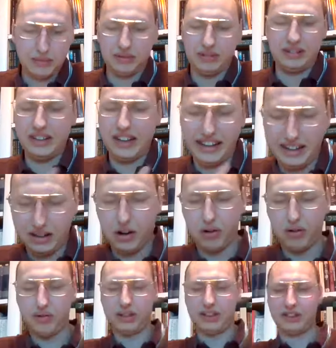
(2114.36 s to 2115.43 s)
taking
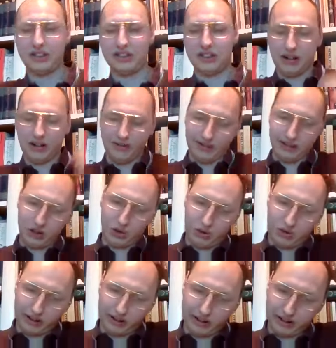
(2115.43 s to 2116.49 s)
over this
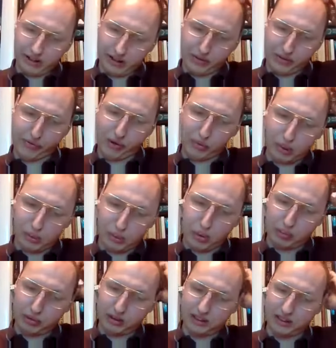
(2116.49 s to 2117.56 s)
rhetoric from the
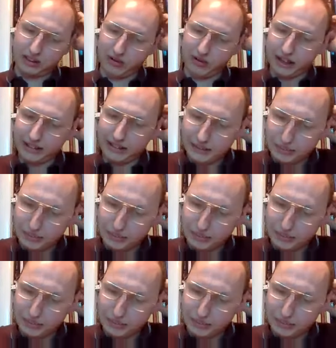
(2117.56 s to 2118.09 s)
populist right.